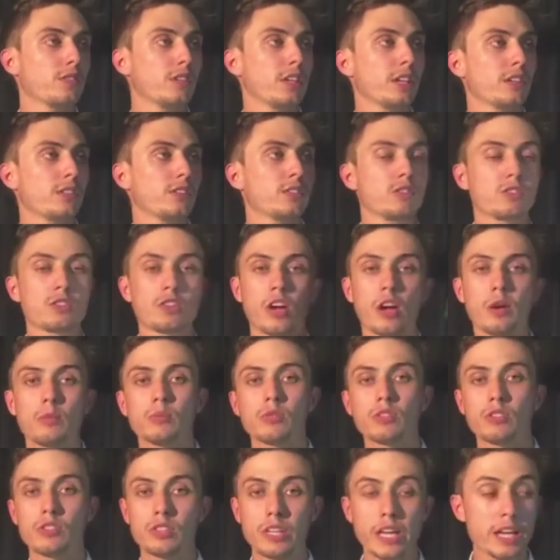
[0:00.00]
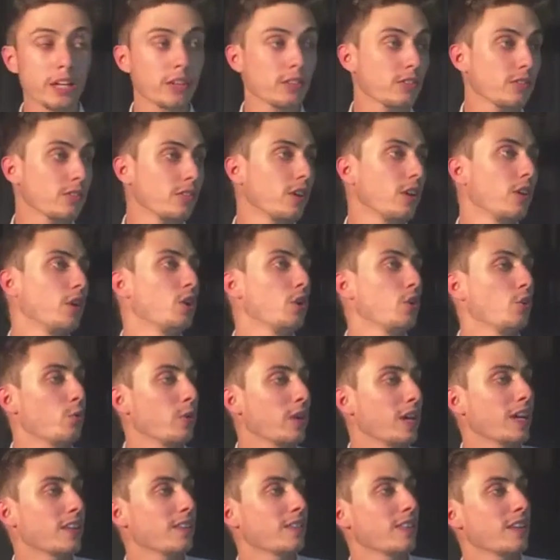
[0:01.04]
6 times 6, we
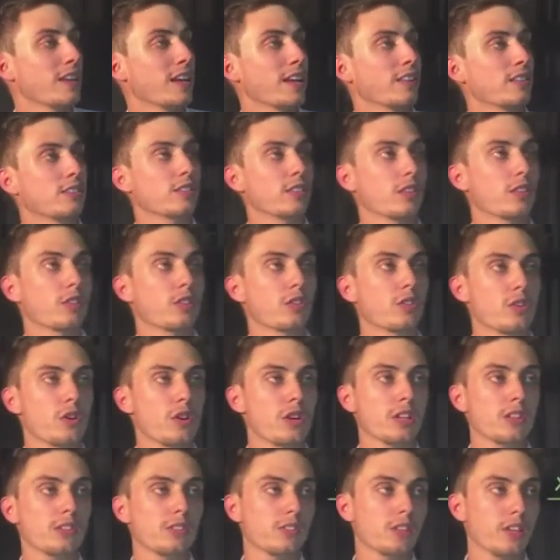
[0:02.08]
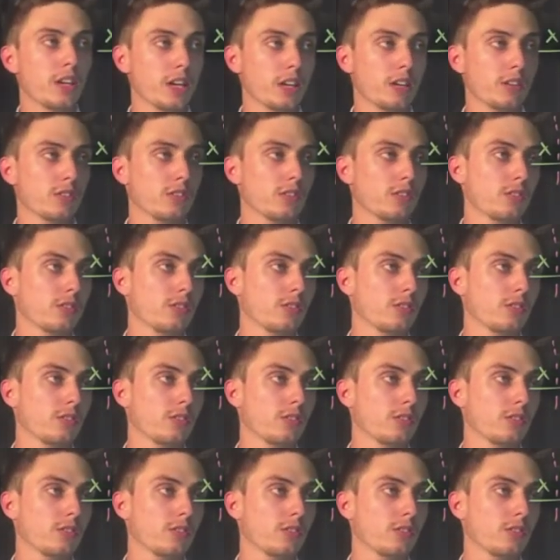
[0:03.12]
get the answer 36,